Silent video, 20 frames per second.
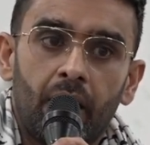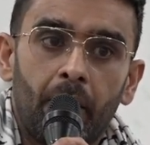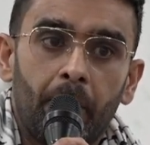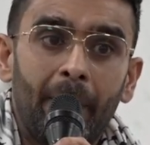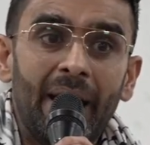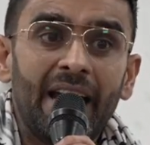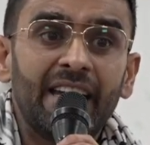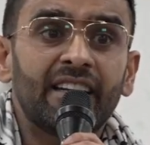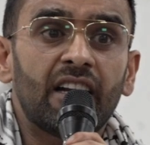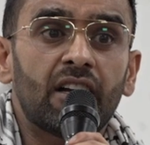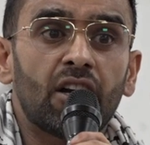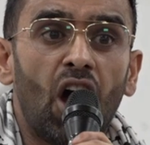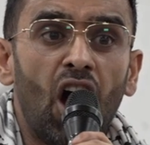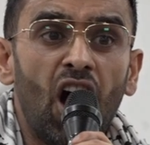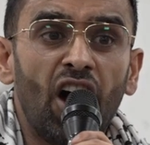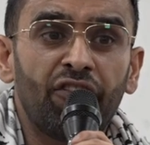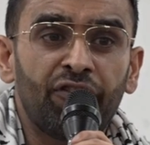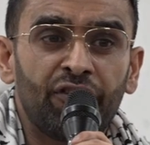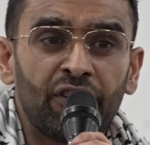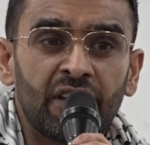made a
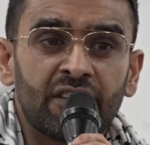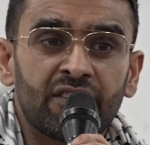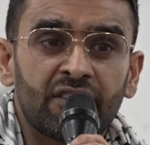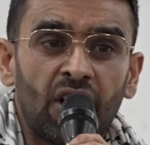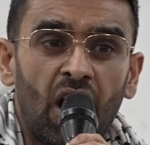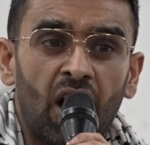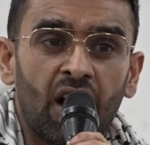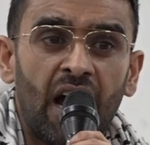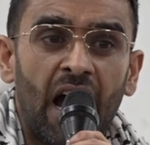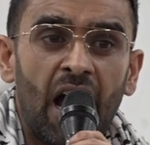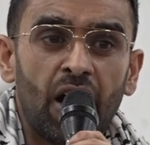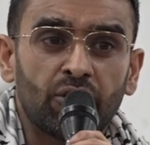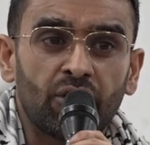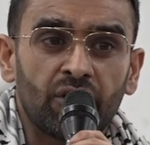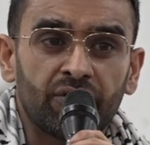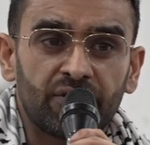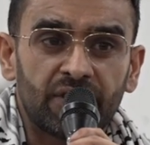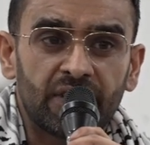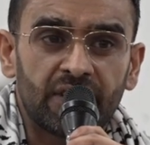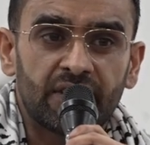laughing stock out
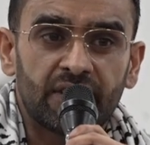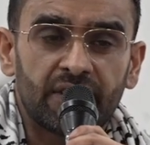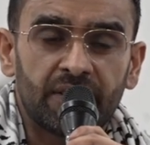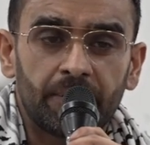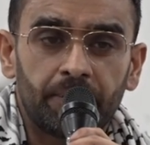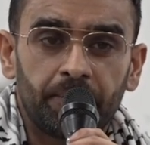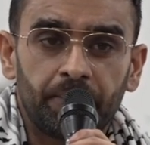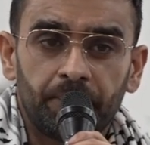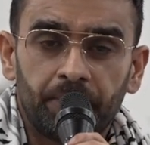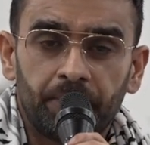of us